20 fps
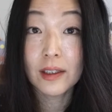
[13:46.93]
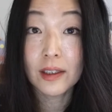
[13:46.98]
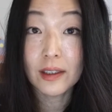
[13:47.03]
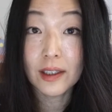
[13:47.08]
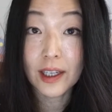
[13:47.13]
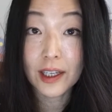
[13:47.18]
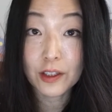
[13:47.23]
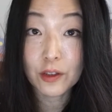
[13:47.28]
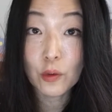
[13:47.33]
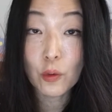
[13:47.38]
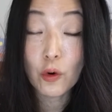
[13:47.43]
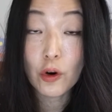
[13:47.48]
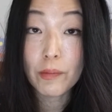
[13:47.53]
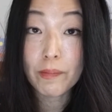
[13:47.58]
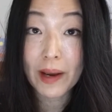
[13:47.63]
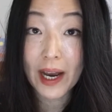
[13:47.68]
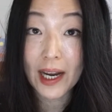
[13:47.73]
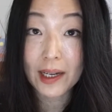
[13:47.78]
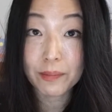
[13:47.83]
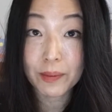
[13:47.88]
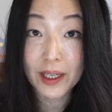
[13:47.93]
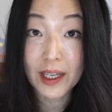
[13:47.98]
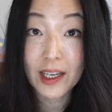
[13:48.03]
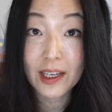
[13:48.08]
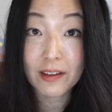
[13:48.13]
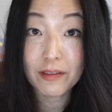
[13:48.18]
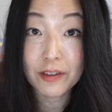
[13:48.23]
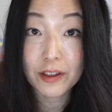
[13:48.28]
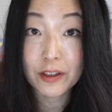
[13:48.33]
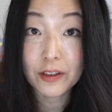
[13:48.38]
ignore bad
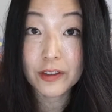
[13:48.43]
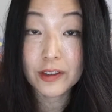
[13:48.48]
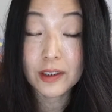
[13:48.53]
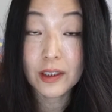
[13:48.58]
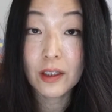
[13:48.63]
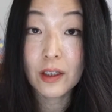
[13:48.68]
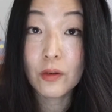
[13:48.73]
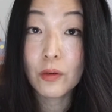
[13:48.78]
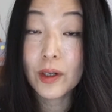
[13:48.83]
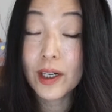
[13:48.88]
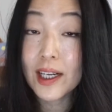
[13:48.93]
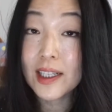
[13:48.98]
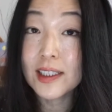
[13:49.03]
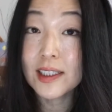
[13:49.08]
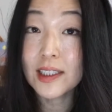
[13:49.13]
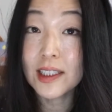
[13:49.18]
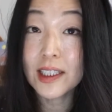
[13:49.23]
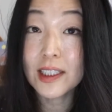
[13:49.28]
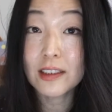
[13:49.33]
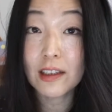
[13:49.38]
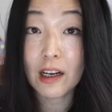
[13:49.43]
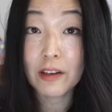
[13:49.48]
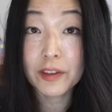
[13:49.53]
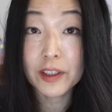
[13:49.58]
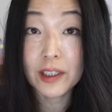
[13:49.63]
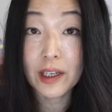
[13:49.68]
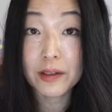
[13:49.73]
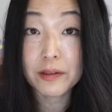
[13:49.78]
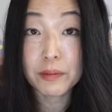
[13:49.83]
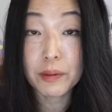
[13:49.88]
behaviors. What I see is
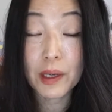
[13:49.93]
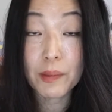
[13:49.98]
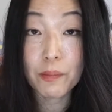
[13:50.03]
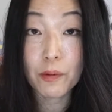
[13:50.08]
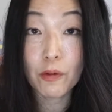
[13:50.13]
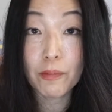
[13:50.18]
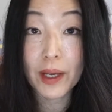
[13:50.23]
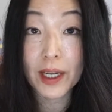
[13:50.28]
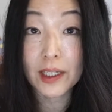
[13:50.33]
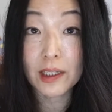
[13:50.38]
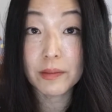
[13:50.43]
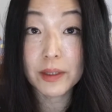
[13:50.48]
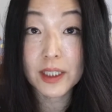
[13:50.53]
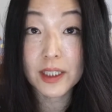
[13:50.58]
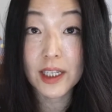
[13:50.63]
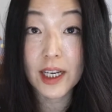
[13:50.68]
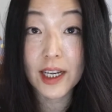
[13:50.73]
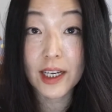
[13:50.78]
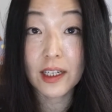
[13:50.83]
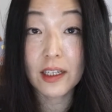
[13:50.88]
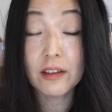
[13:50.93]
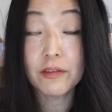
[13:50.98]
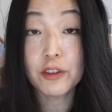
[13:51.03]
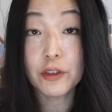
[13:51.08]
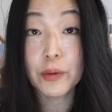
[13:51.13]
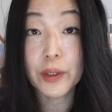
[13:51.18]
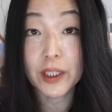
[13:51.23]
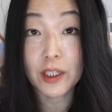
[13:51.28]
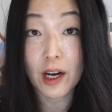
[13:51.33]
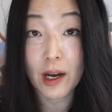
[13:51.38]
oftentimes people make the mistake of
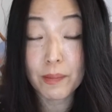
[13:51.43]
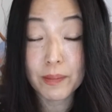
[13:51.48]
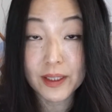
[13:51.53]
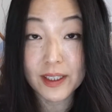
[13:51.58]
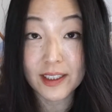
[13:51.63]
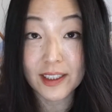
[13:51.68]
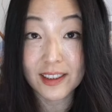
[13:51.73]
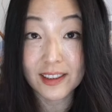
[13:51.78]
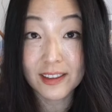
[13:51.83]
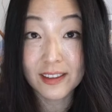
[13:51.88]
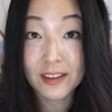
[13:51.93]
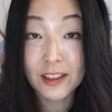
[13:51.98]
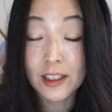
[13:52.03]
doing the opposite.